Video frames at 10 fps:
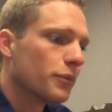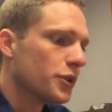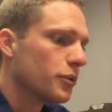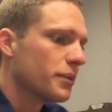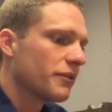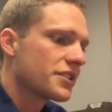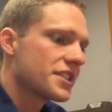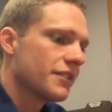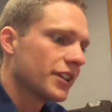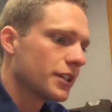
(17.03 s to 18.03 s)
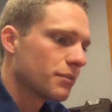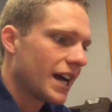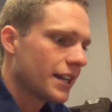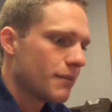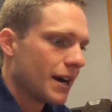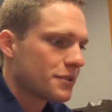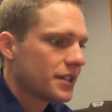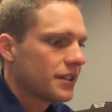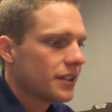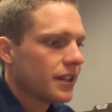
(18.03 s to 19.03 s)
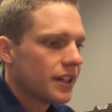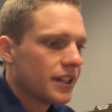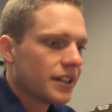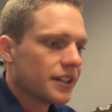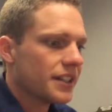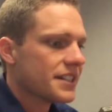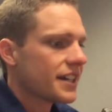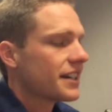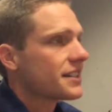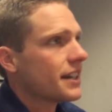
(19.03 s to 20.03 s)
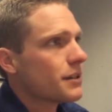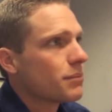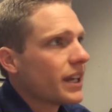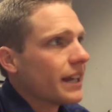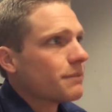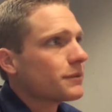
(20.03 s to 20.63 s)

You will be receiving in the Platinum option the Nissan Extended Plan.